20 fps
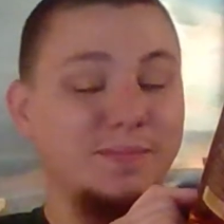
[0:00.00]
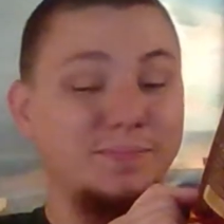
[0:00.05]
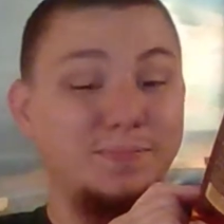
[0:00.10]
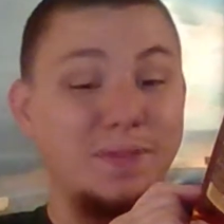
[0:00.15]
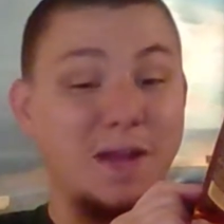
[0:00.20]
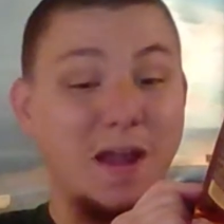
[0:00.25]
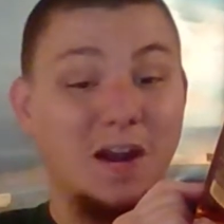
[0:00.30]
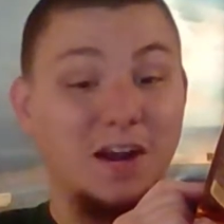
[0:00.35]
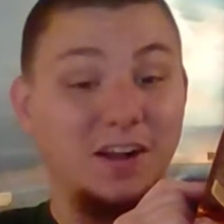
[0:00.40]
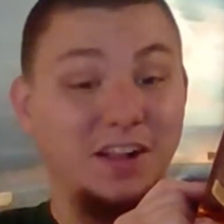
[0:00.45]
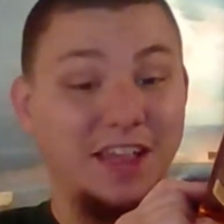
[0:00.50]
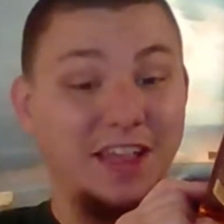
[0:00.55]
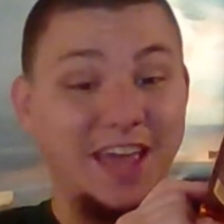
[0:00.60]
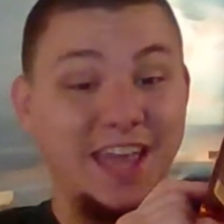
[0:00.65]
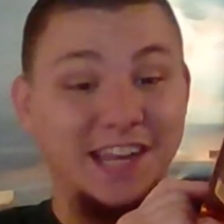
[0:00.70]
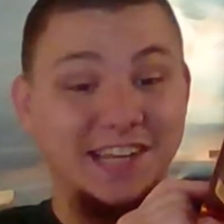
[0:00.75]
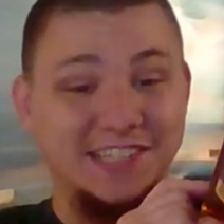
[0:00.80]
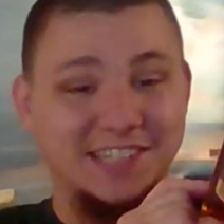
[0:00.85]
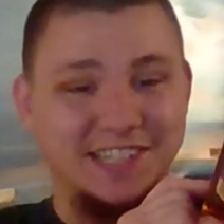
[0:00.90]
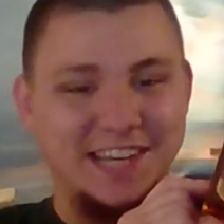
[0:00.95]
Barrel
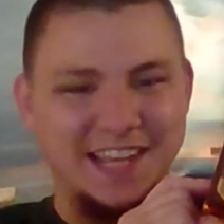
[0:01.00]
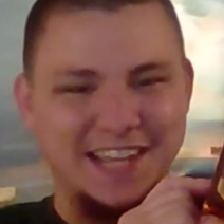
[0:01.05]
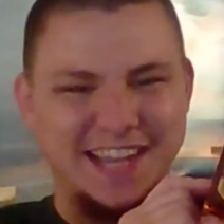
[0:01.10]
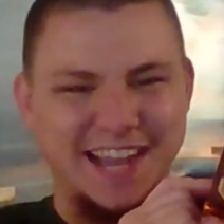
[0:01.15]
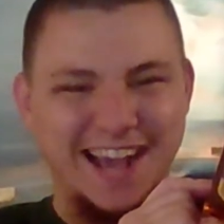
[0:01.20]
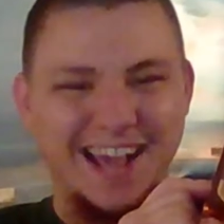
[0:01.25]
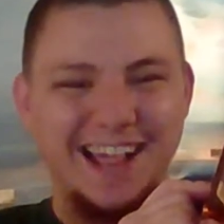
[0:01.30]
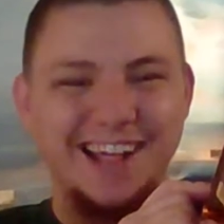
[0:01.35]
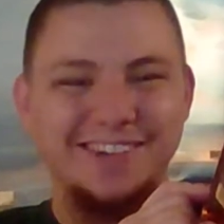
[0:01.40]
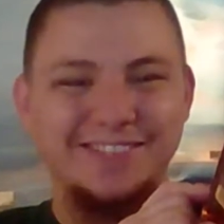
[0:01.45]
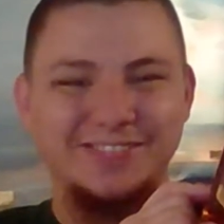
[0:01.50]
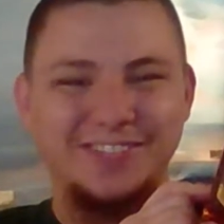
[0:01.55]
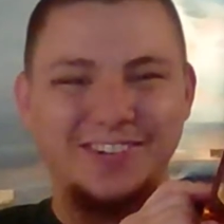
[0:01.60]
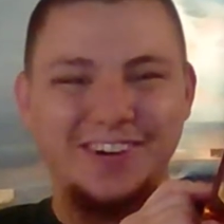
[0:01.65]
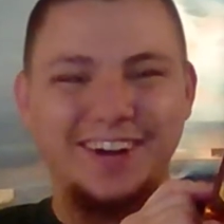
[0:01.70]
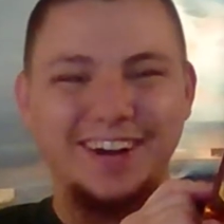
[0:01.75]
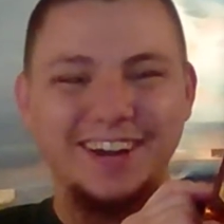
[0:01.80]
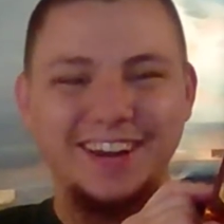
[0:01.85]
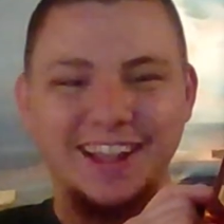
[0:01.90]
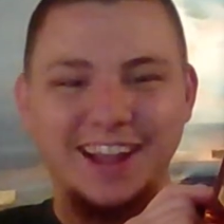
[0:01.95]
aged in
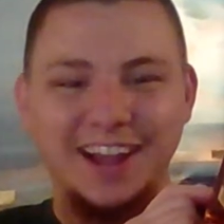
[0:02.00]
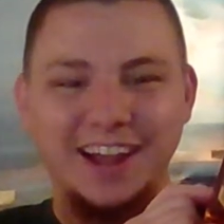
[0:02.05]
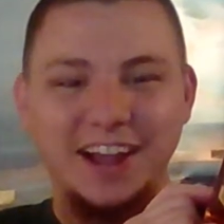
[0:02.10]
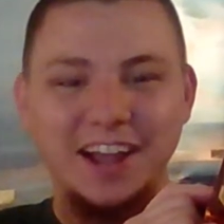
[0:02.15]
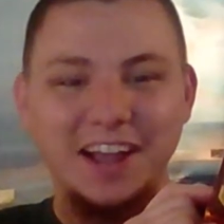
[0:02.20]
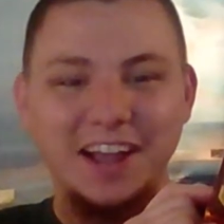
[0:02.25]
California.